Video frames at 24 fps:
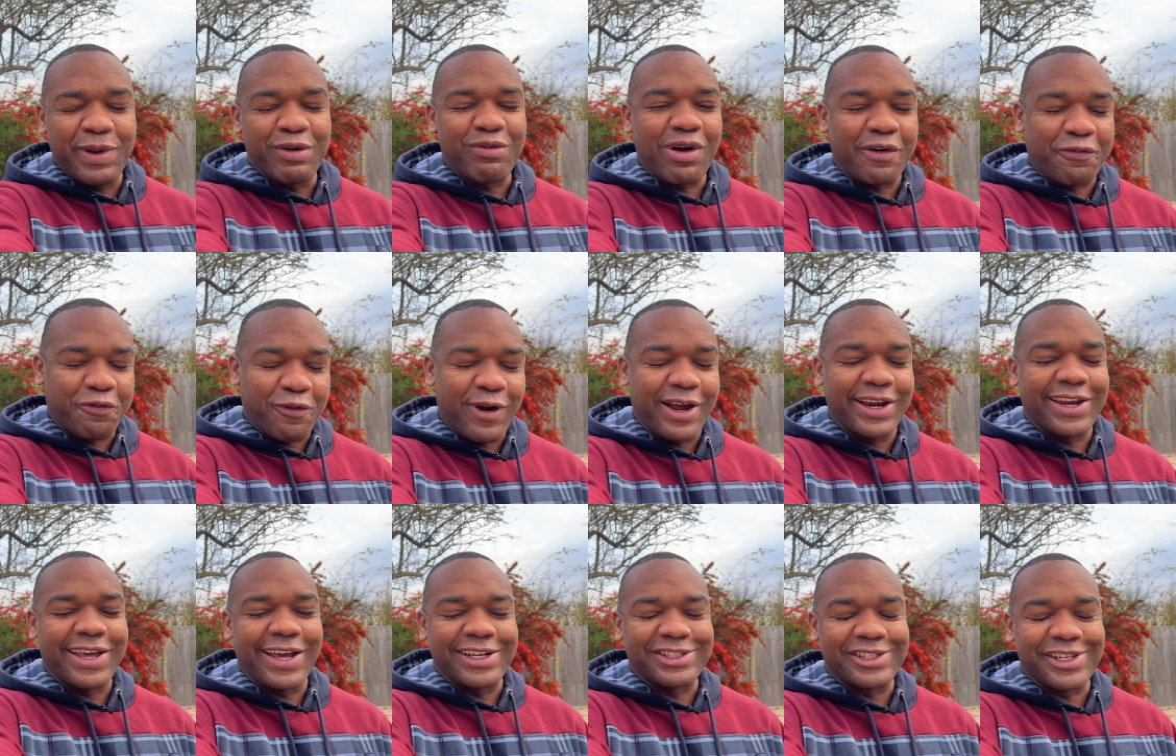a bit rough
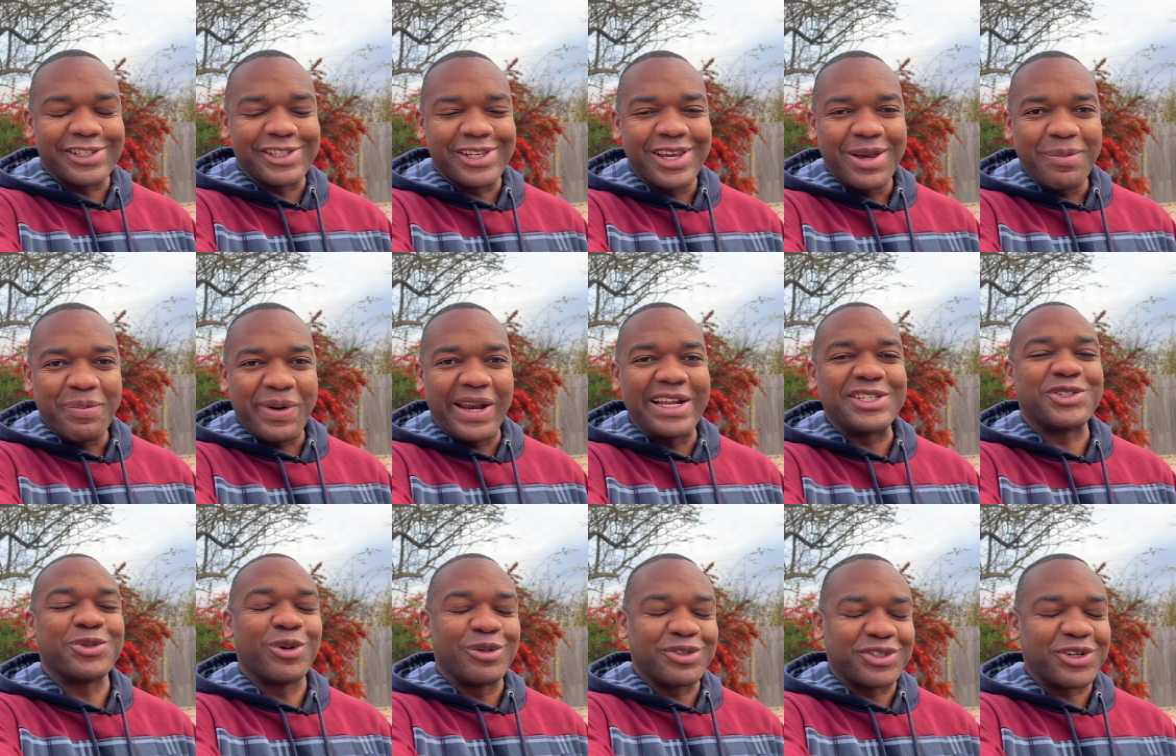around the edges, but
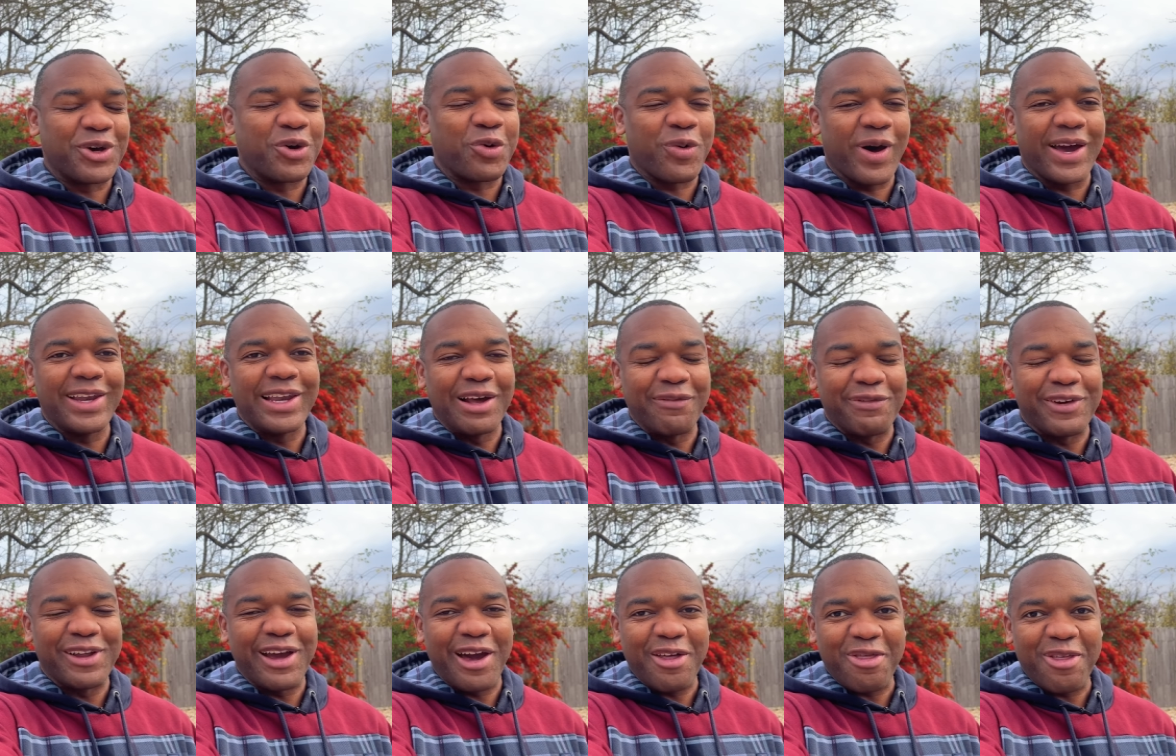it's also quite
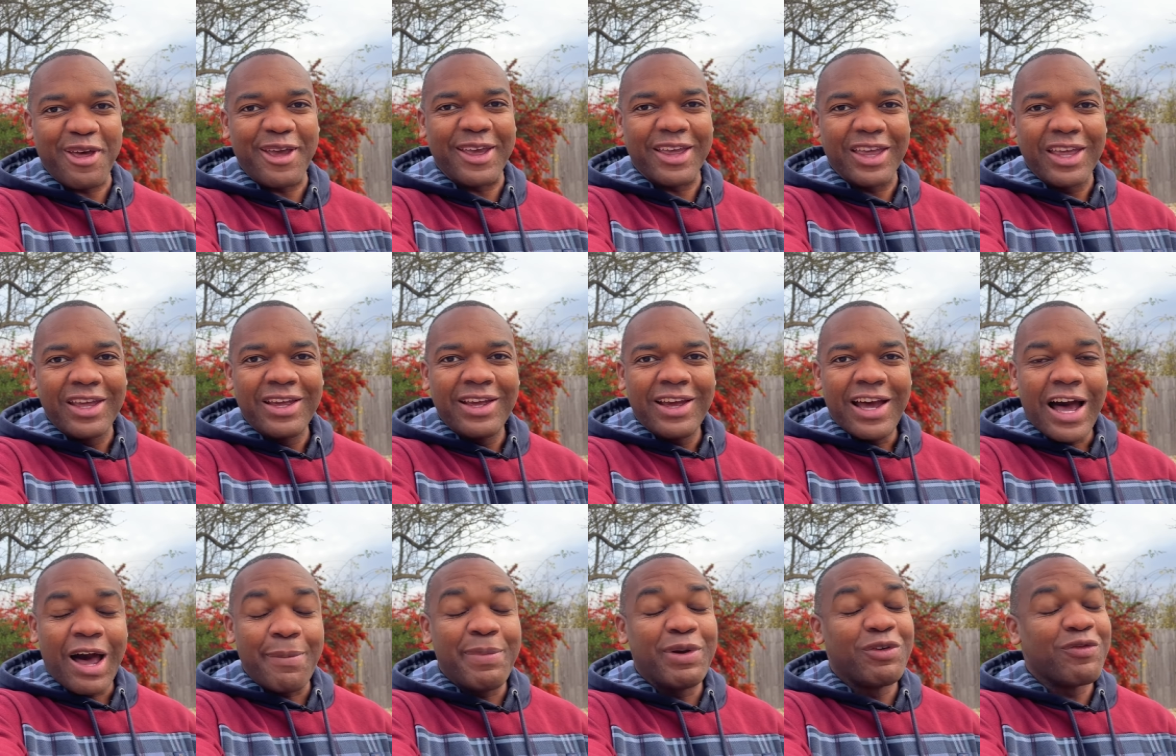lovely, I think.
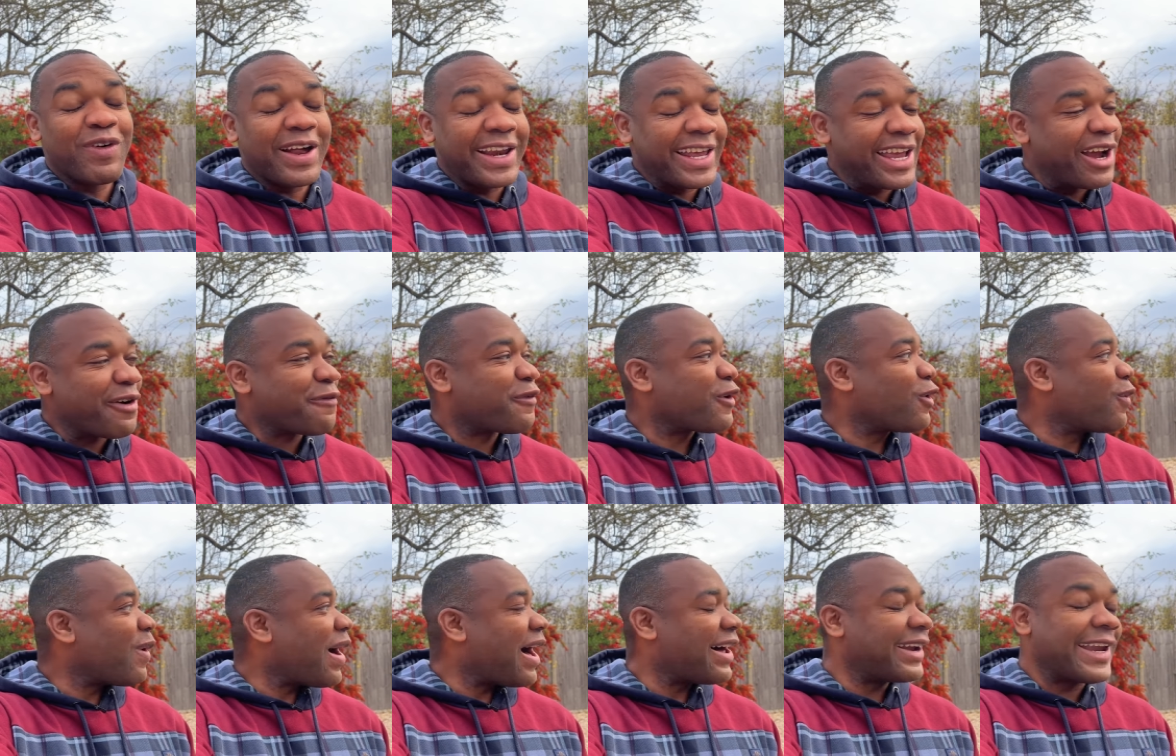I've been running it
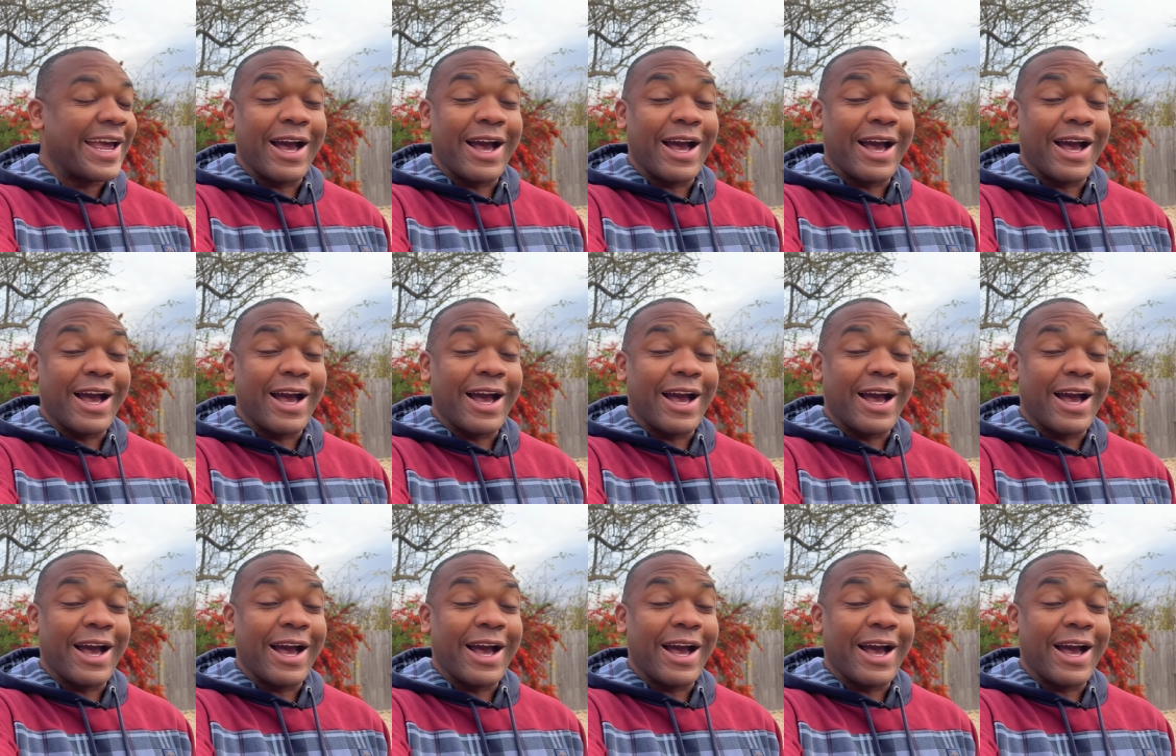for a while